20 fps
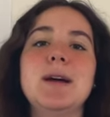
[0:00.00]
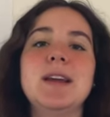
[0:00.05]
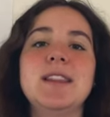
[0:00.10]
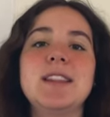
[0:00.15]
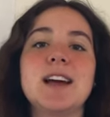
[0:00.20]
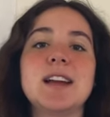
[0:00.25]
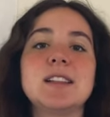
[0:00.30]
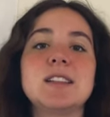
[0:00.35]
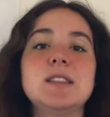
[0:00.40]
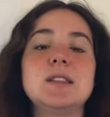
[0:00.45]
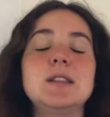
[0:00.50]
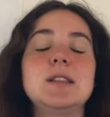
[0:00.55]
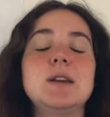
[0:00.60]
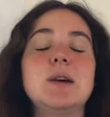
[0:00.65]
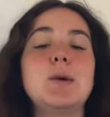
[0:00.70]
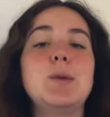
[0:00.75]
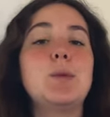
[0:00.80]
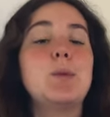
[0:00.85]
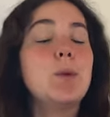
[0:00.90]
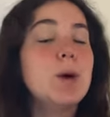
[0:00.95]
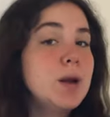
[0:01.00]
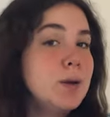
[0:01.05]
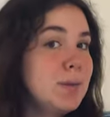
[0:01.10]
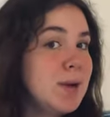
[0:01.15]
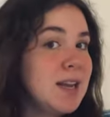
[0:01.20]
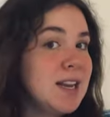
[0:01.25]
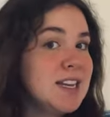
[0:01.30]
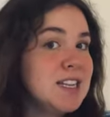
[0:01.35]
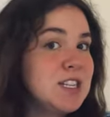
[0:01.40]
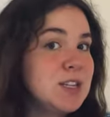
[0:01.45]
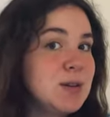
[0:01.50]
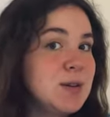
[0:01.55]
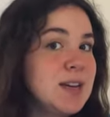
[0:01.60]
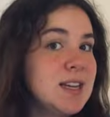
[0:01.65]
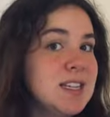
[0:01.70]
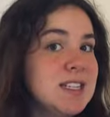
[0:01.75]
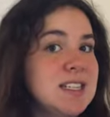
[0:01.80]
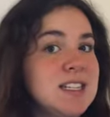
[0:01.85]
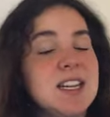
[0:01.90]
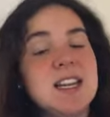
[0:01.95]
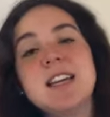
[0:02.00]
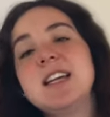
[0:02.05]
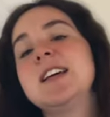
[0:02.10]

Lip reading: That's one way to do it.